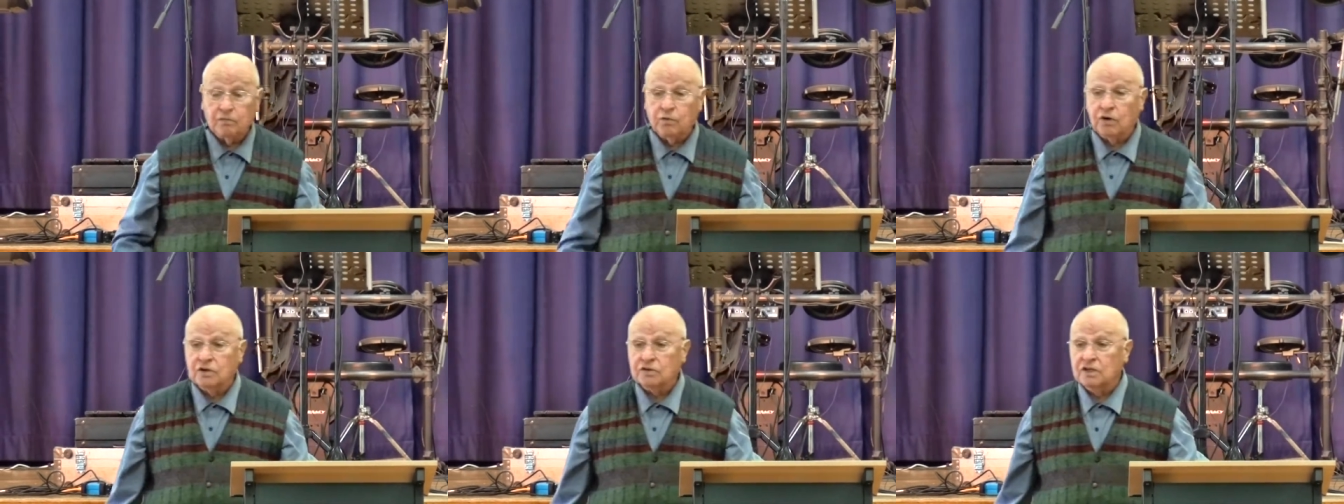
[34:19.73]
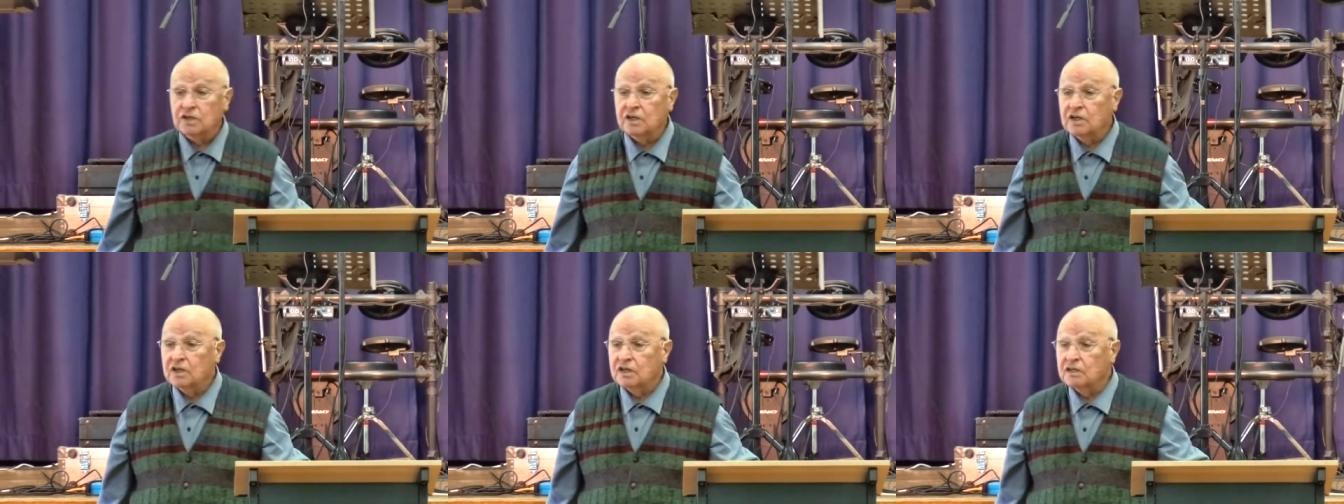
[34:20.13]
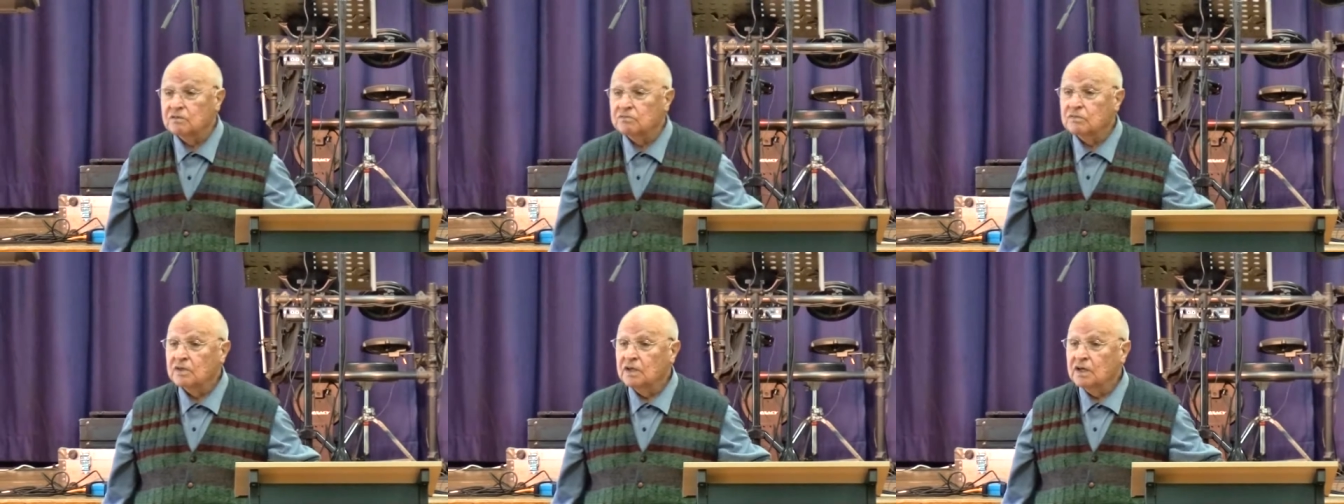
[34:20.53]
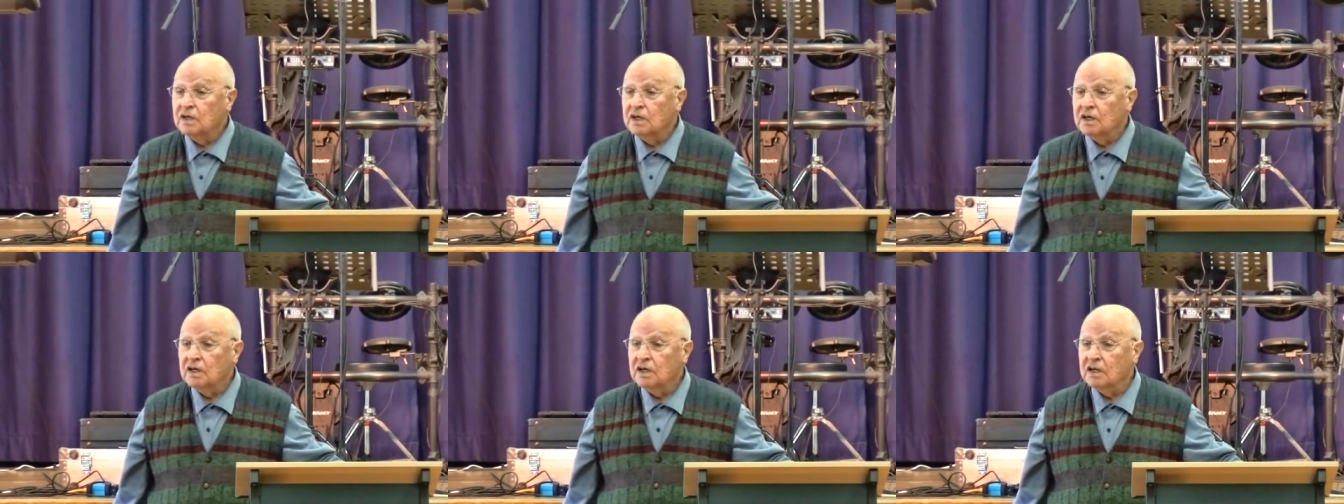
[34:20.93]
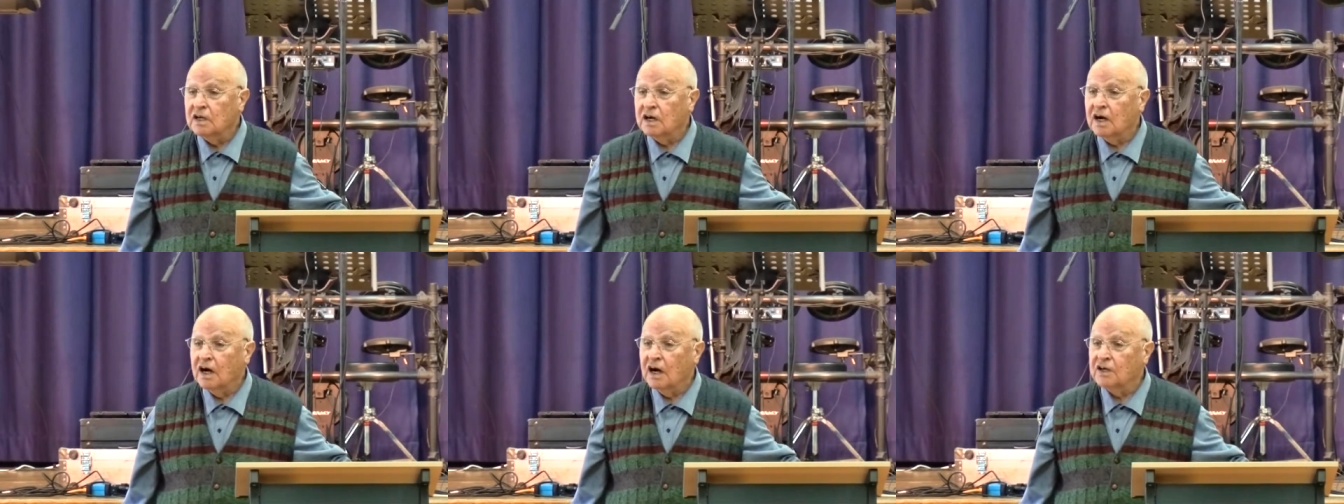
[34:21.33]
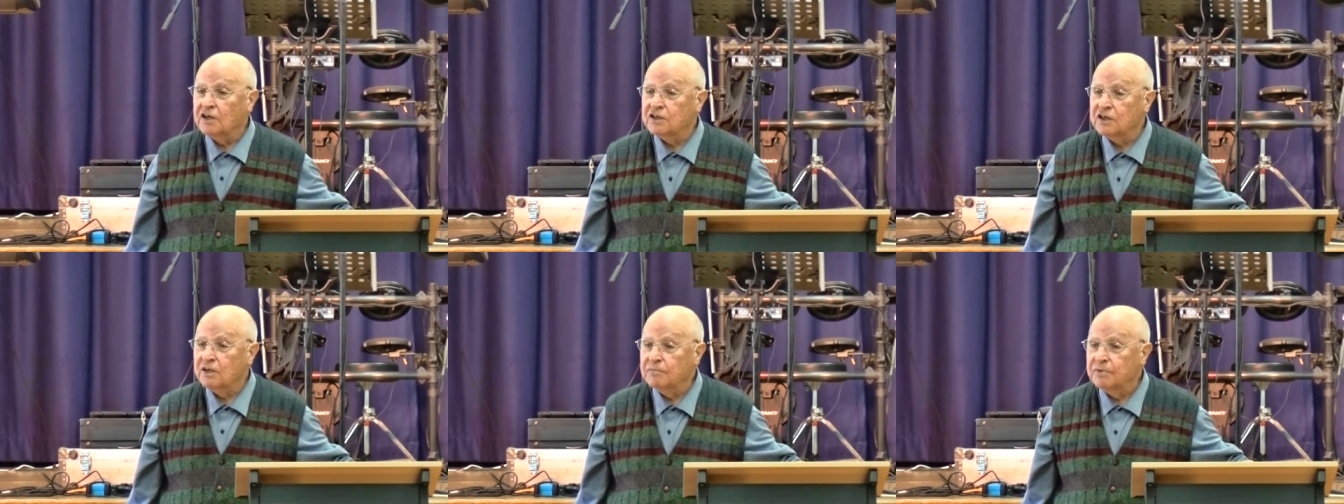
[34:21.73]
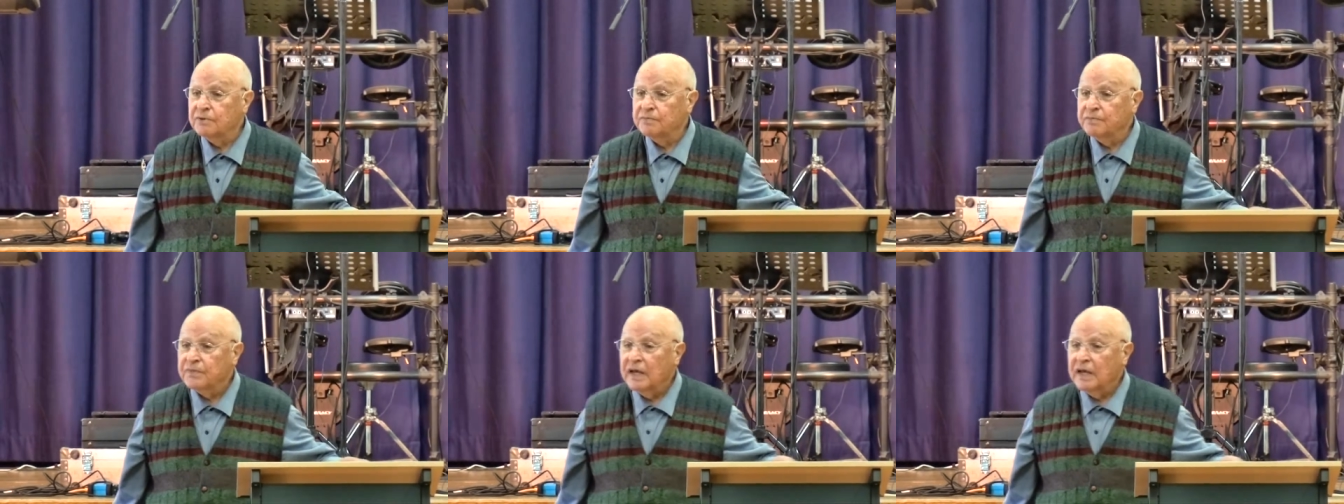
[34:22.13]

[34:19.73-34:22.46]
was in the in the hardship,